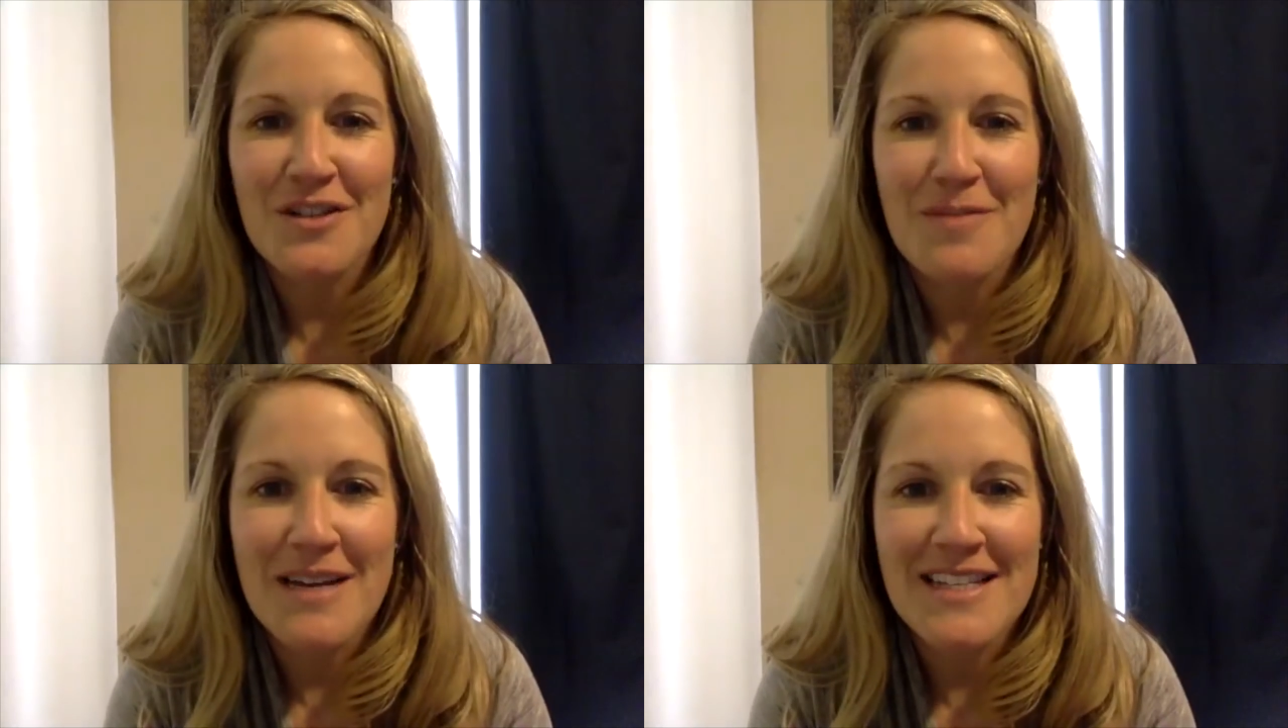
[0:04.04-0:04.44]

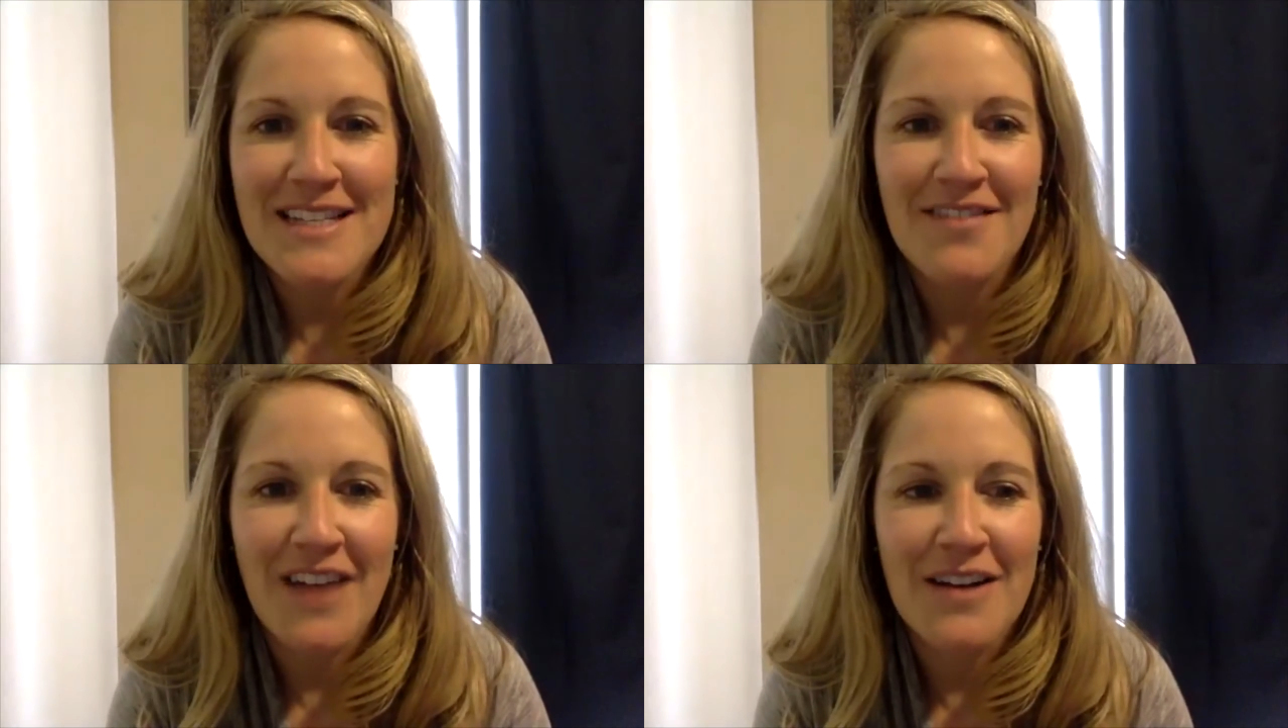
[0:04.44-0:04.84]
Medicine
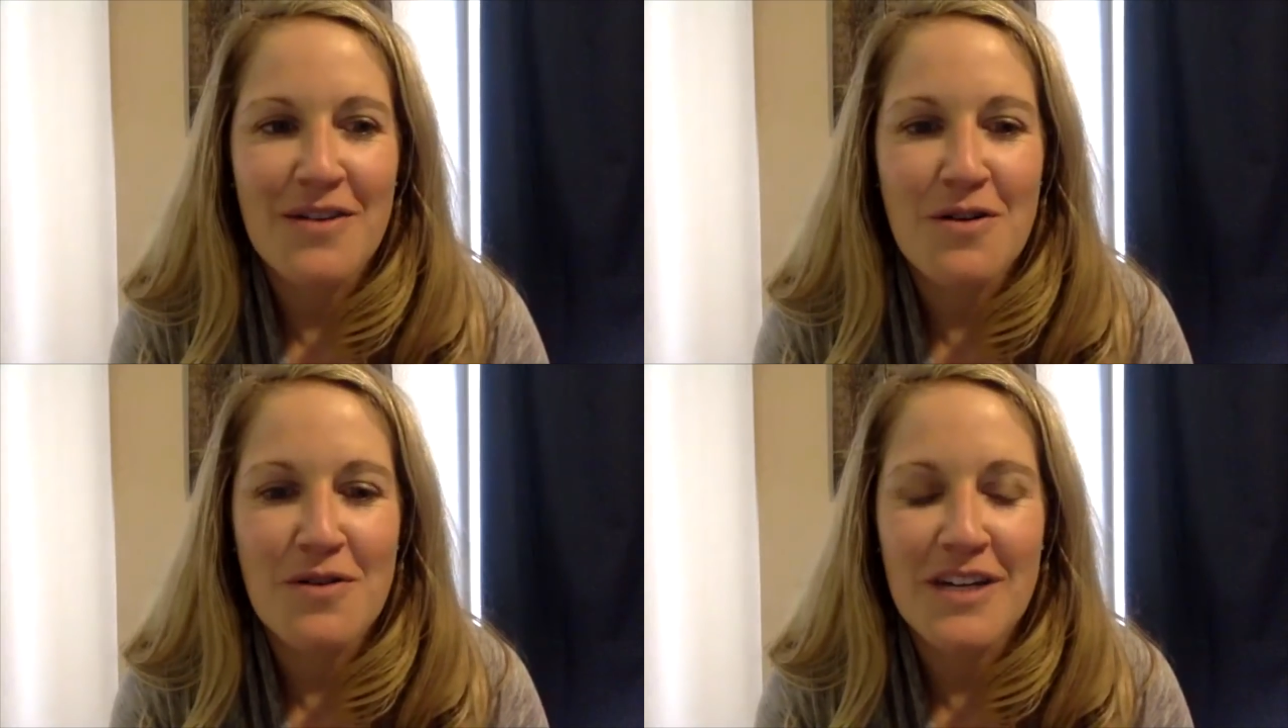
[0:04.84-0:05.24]
of
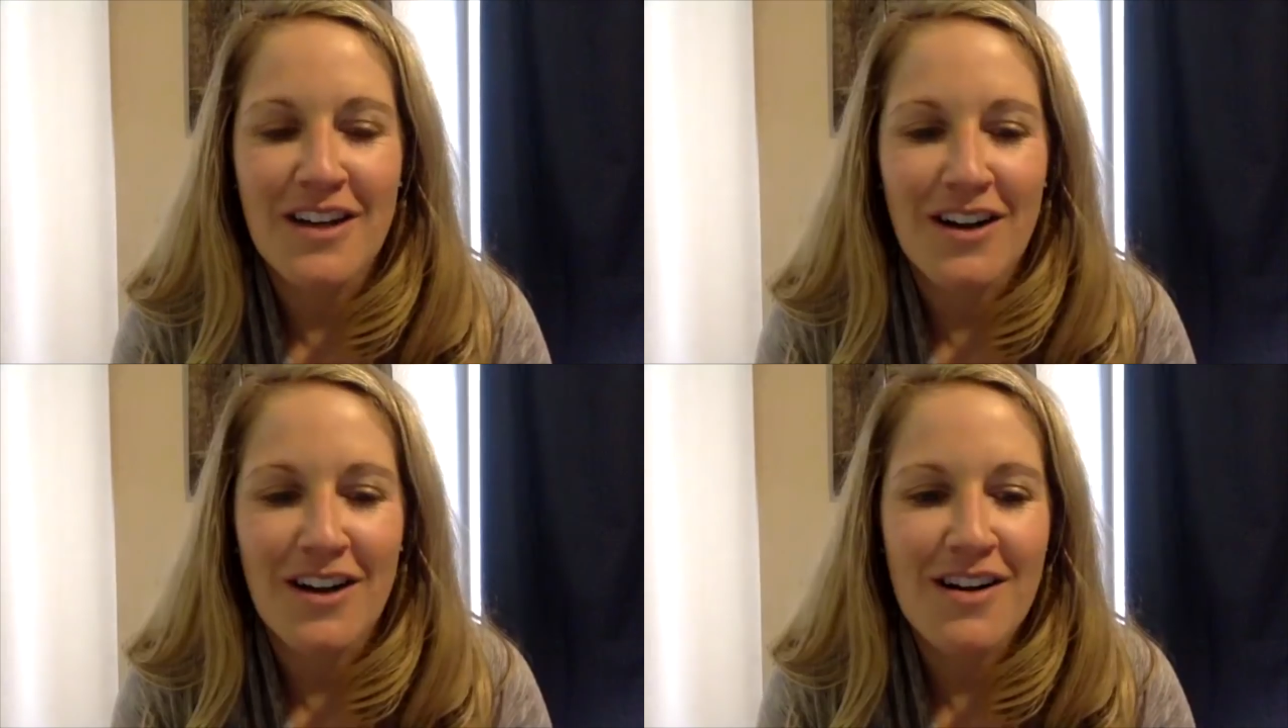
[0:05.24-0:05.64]
Idaho
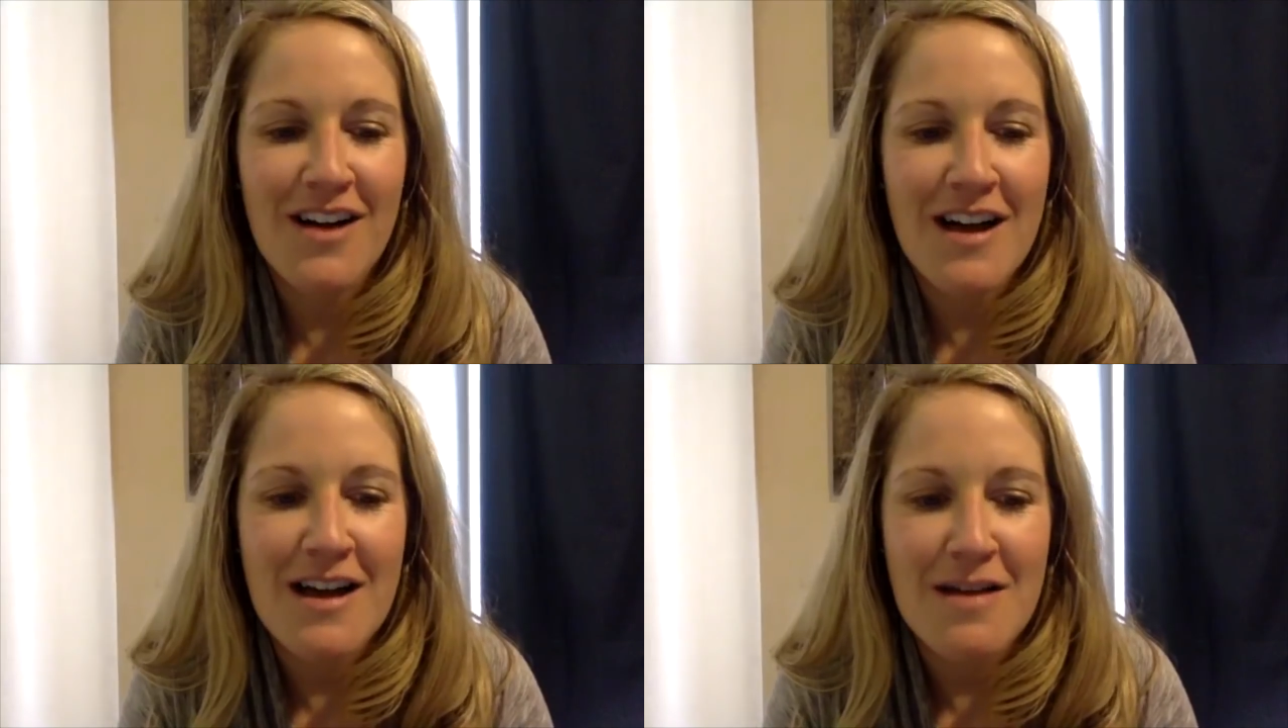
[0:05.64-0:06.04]
here,
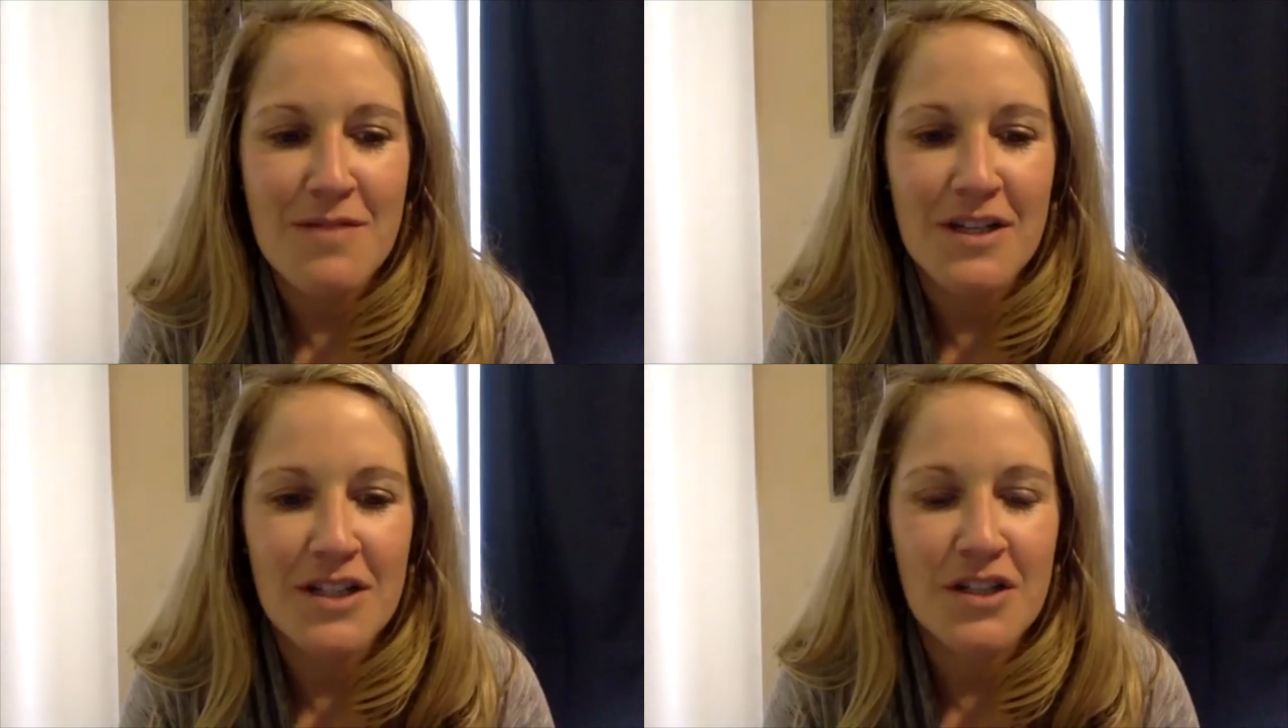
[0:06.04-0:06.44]
um,
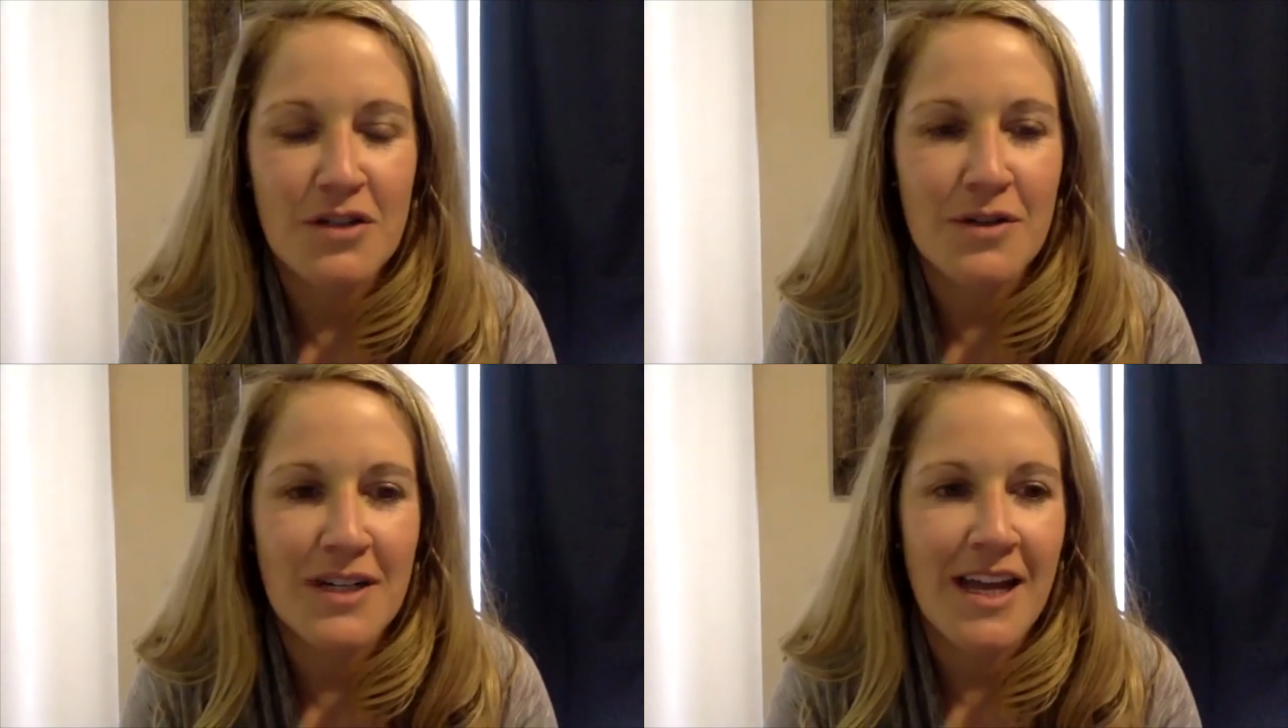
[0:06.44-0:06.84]

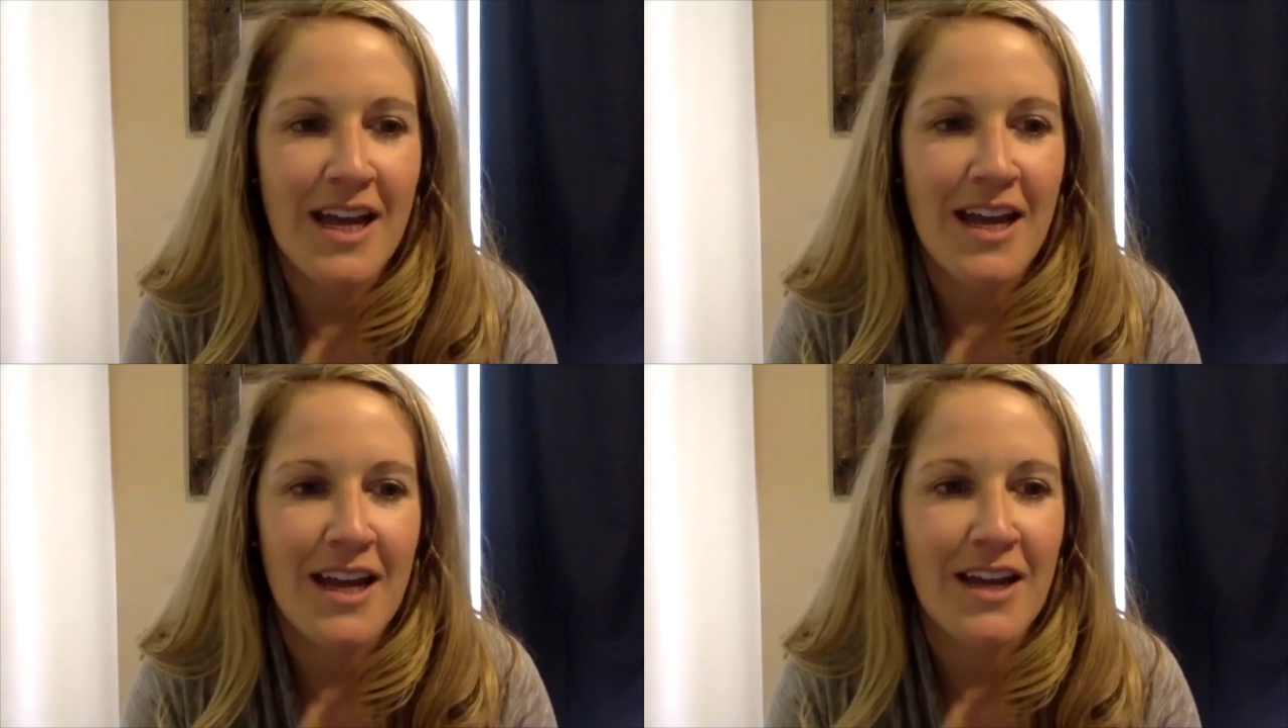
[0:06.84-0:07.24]
doing
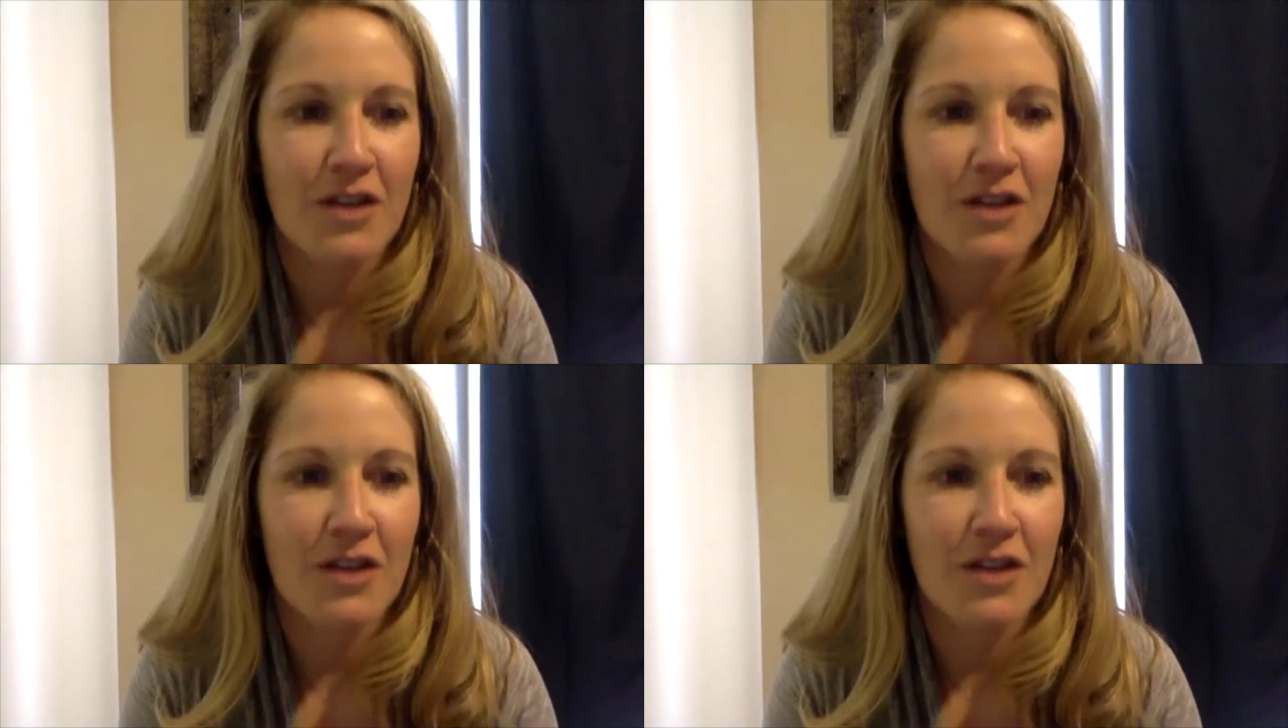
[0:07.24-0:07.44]
a